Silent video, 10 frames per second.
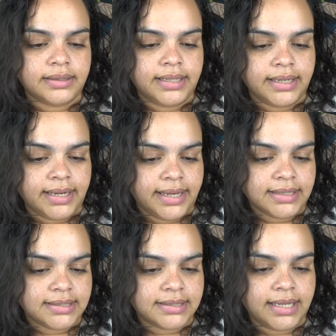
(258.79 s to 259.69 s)
The
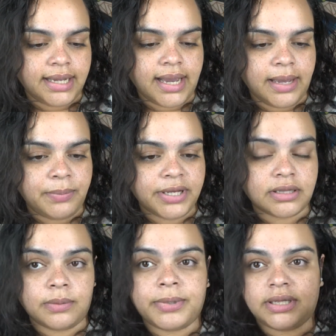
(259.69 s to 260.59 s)
next thing I
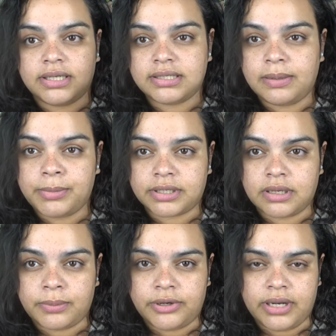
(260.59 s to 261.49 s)
picked up, and this I picked
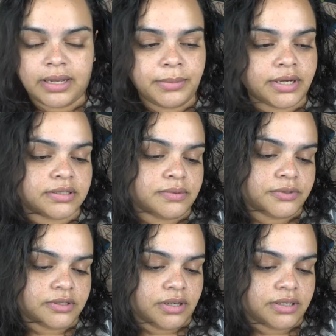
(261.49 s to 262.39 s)
up online because it
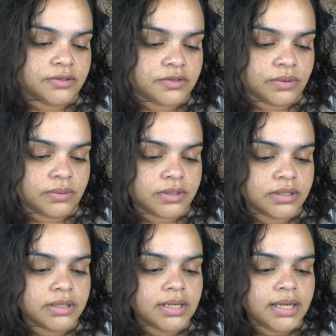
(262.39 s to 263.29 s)
was not in
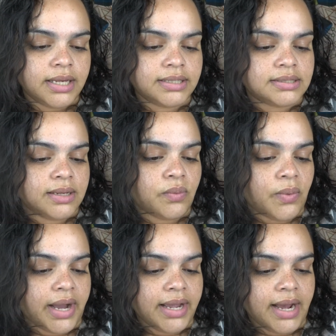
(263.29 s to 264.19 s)
store, is the
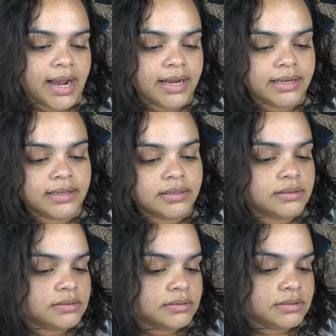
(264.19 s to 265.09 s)
White
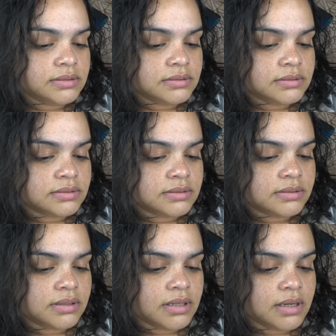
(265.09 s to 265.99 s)
Island
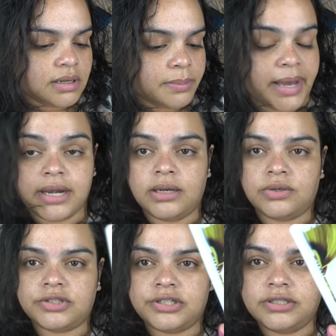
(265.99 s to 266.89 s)
body
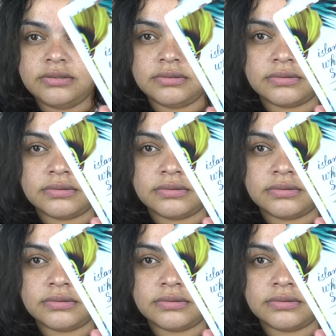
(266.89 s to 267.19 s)
lotion.